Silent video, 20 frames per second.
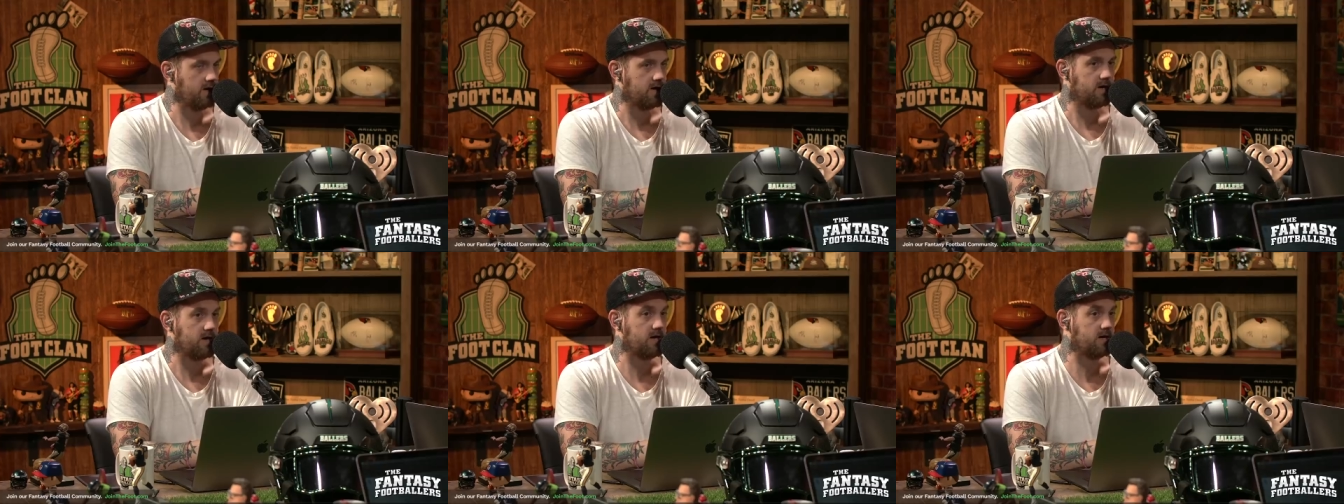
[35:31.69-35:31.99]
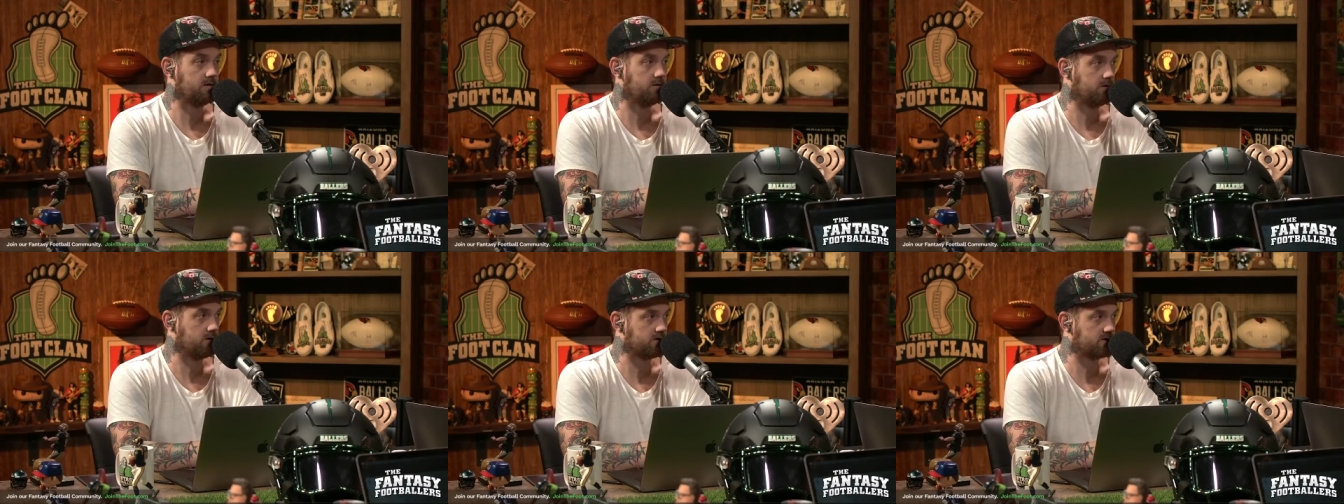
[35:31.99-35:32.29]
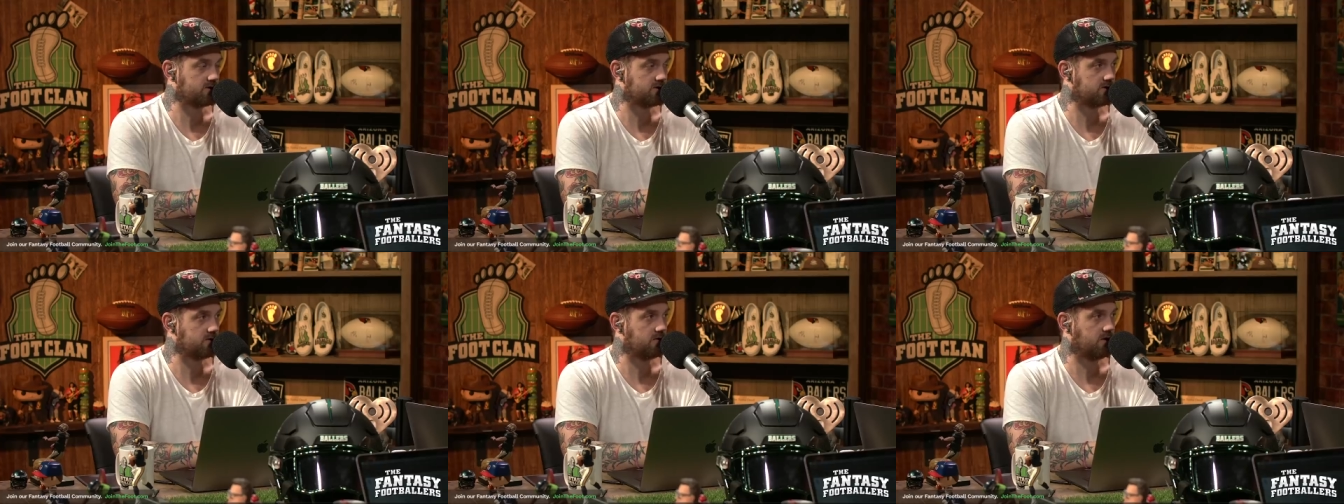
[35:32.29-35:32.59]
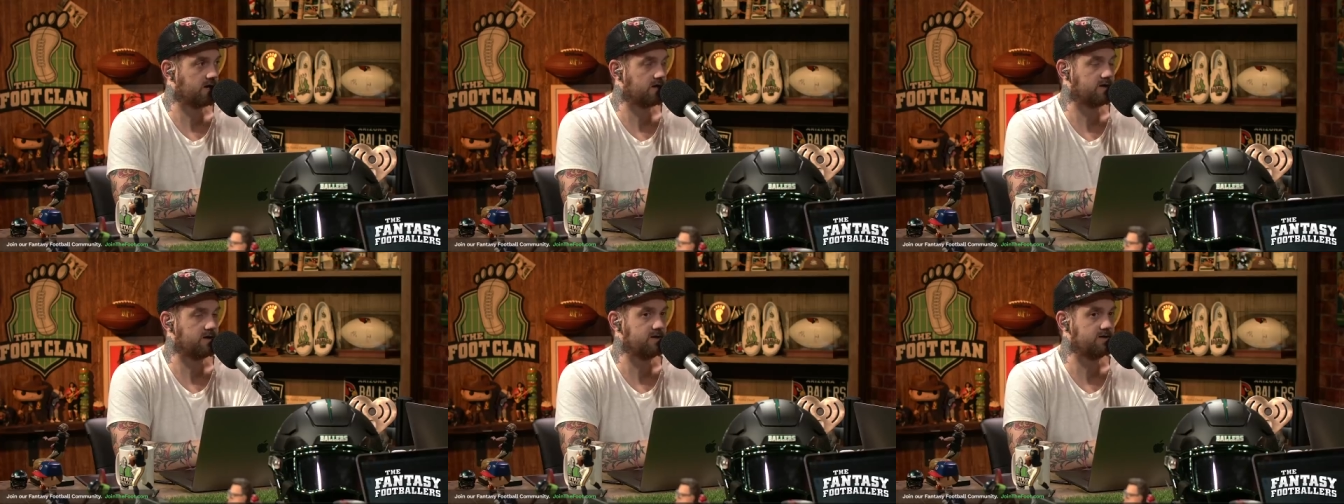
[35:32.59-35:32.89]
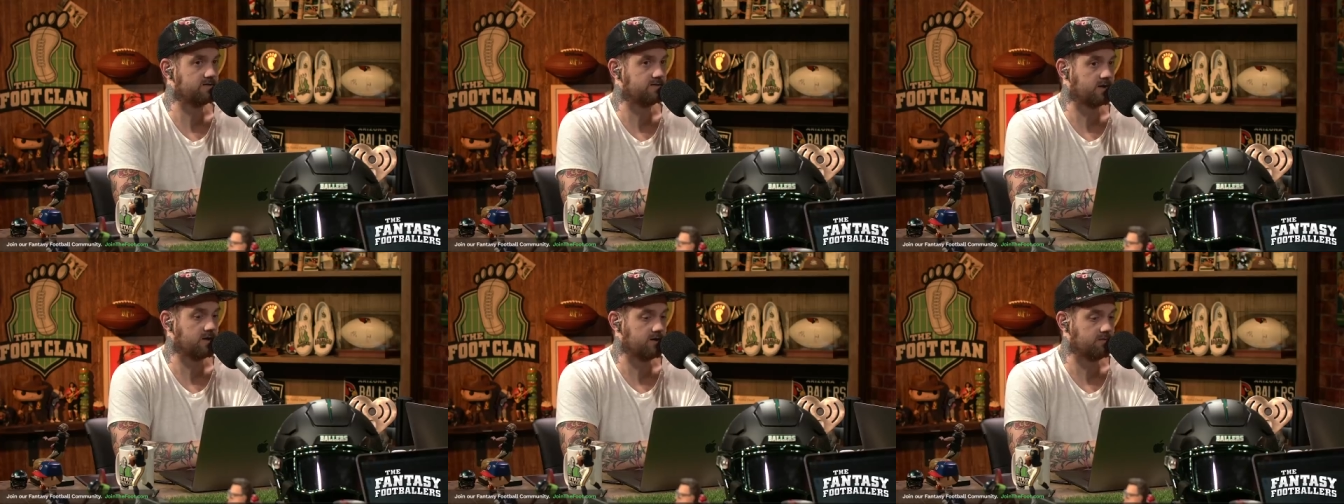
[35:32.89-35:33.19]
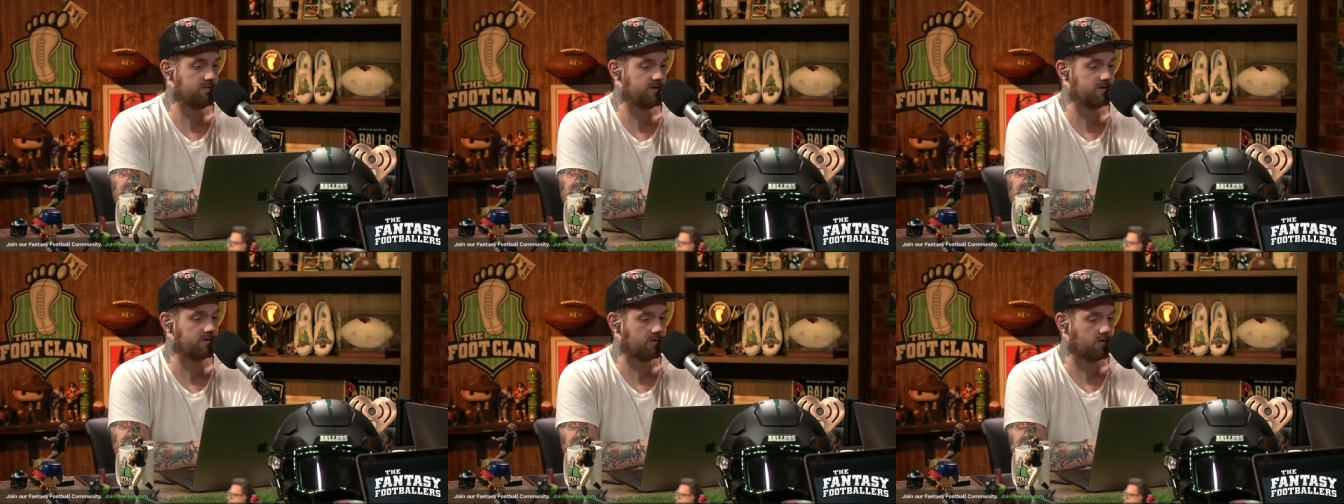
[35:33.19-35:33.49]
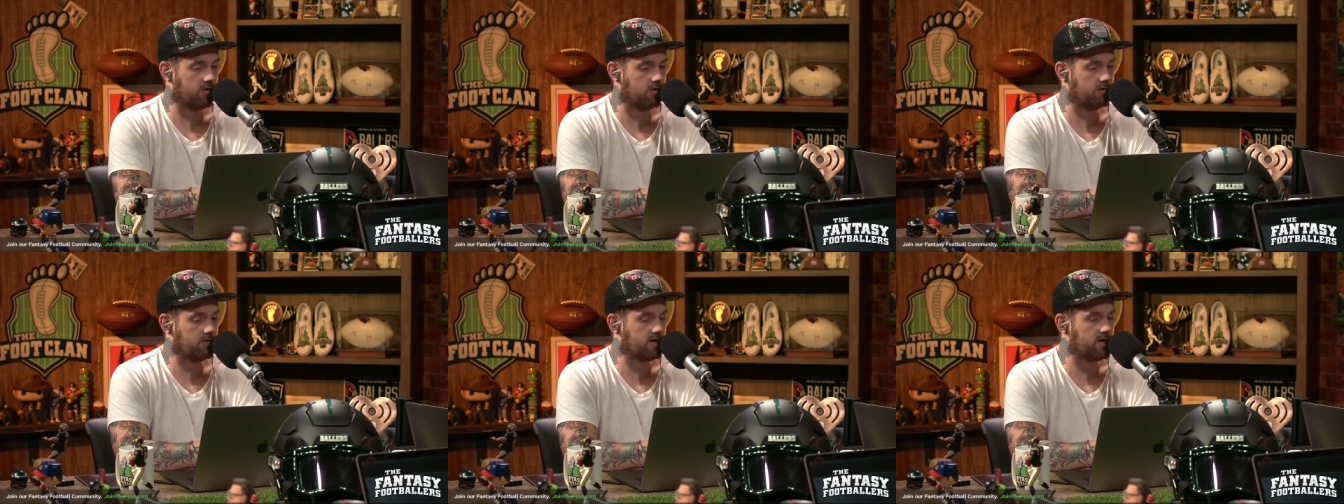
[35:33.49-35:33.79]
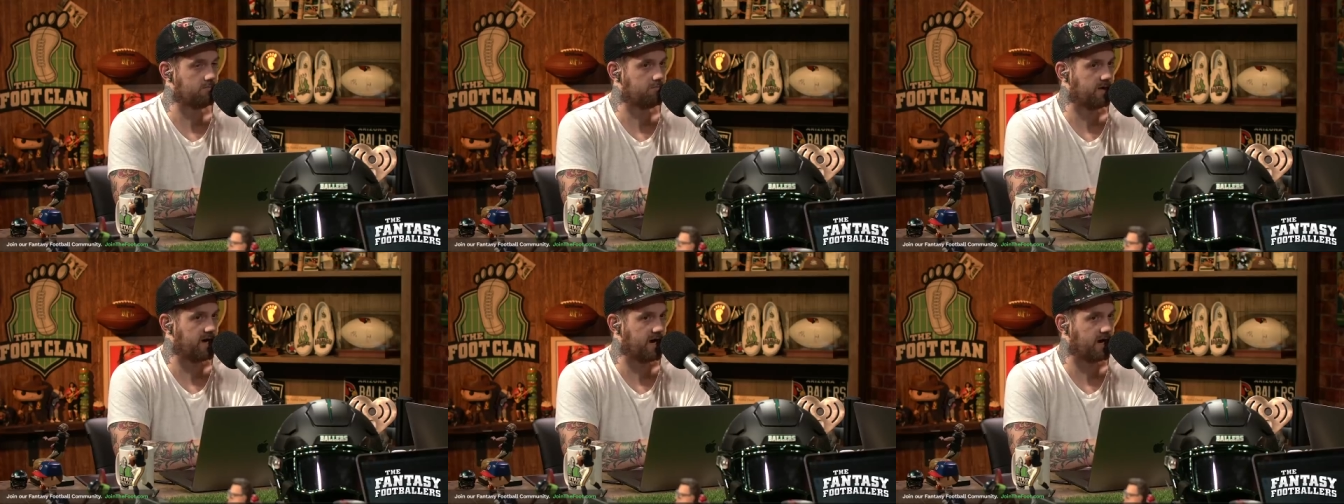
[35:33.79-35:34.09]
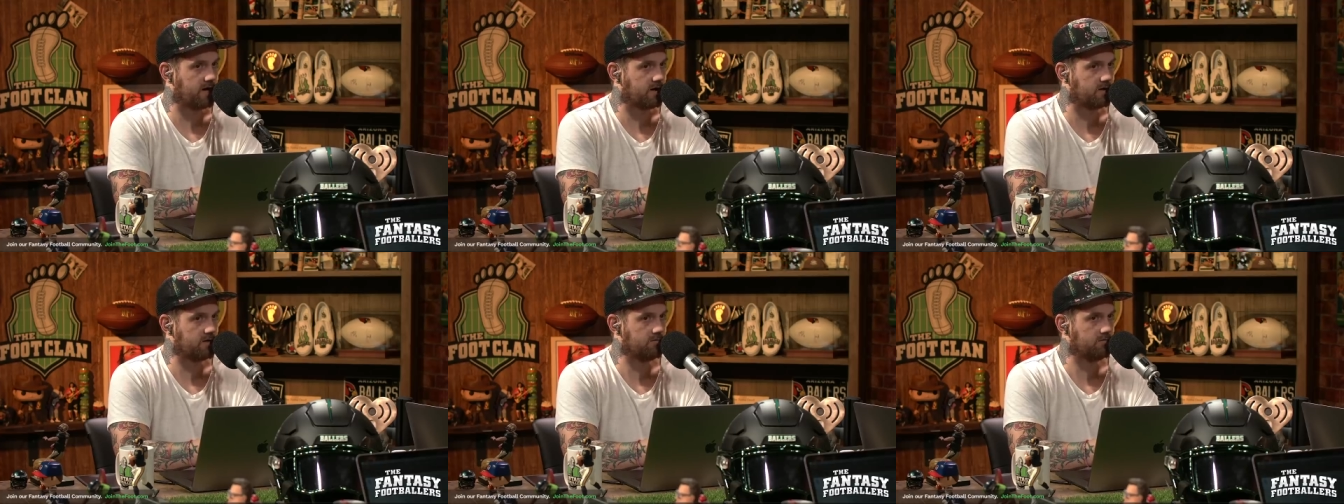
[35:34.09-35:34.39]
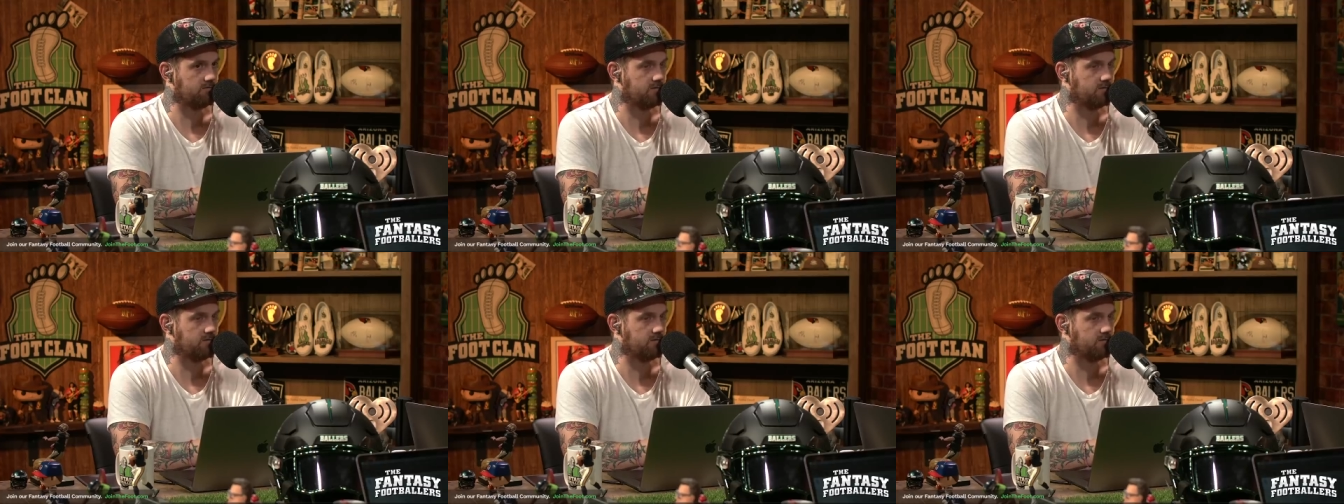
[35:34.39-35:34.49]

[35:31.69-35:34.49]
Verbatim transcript: He looks like he's going to be the goal line back